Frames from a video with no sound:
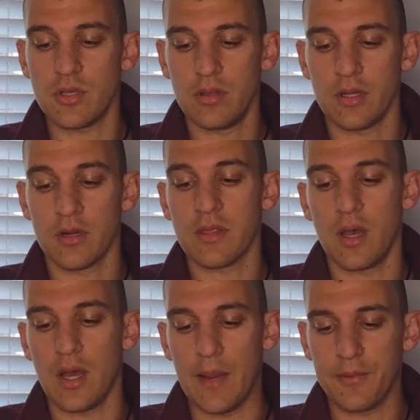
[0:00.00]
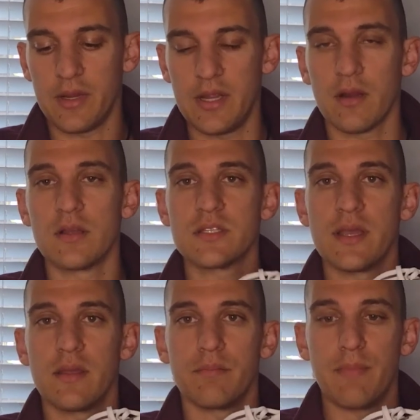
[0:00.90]
here, or the upper here, is
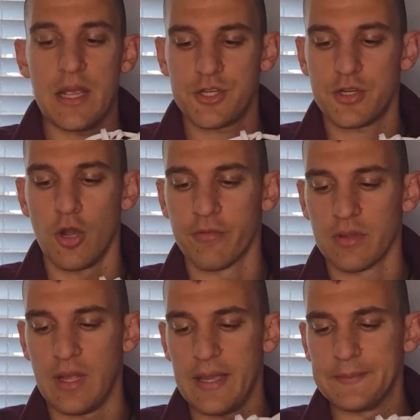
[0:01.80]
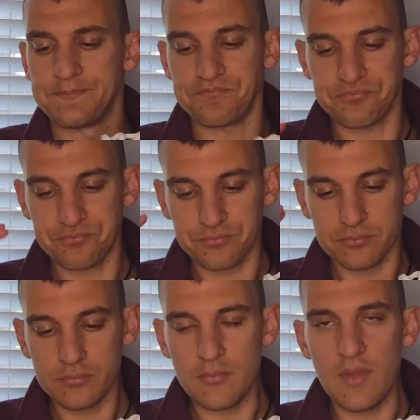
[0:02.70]
a mesh overlay.
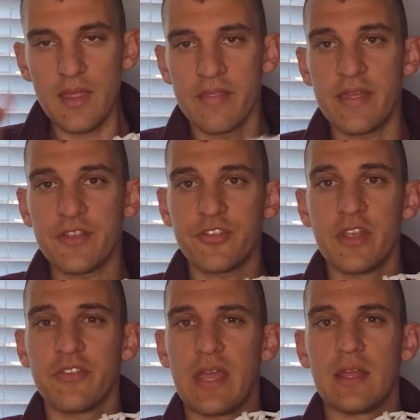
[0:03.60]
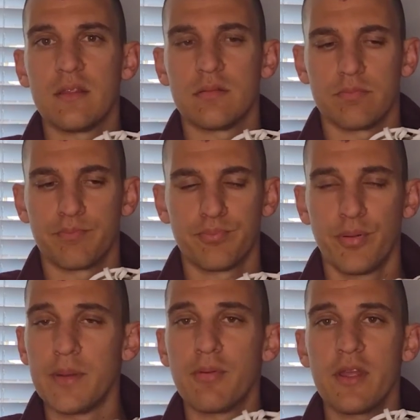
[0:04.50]
This is a
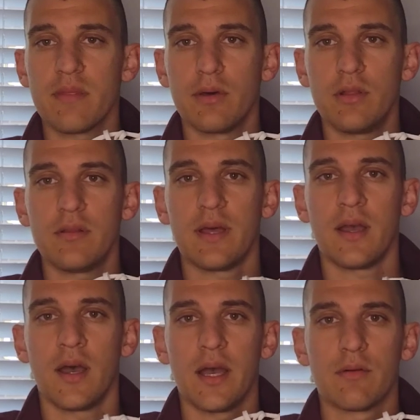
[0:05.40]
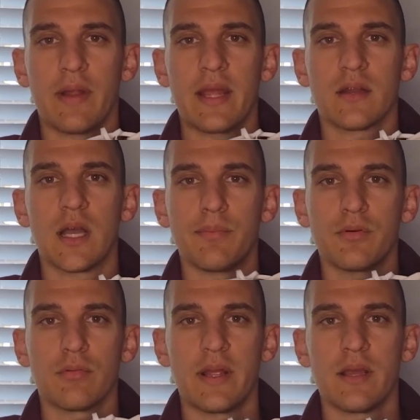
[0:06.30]
pretty breathable. Ran a couple
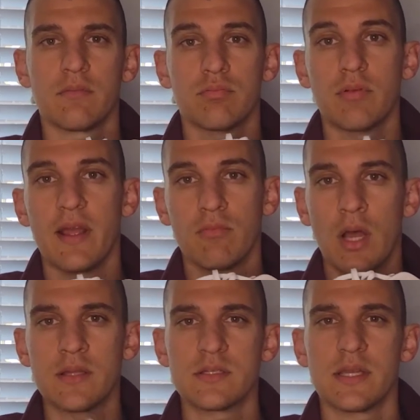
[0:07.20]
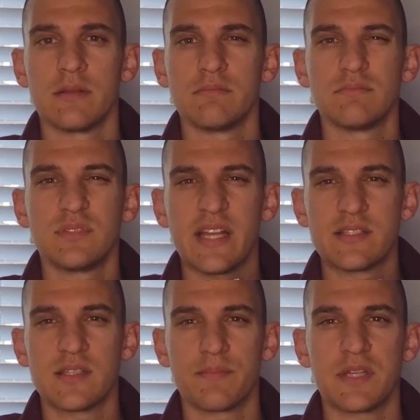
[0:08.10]
of runs in late
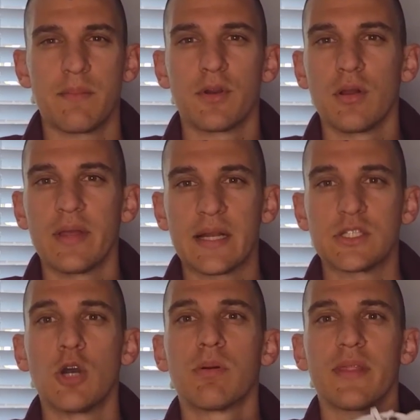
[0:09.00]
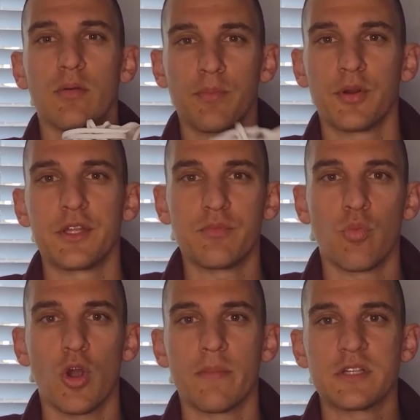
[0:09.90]
September, early October that were pretty
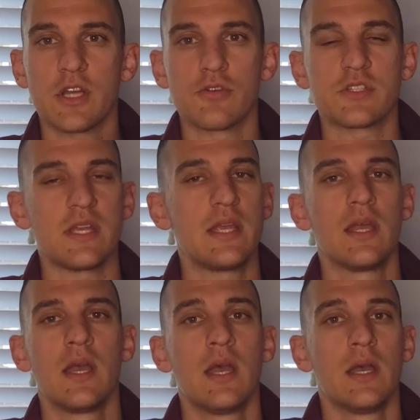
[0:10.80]
warm and toasty.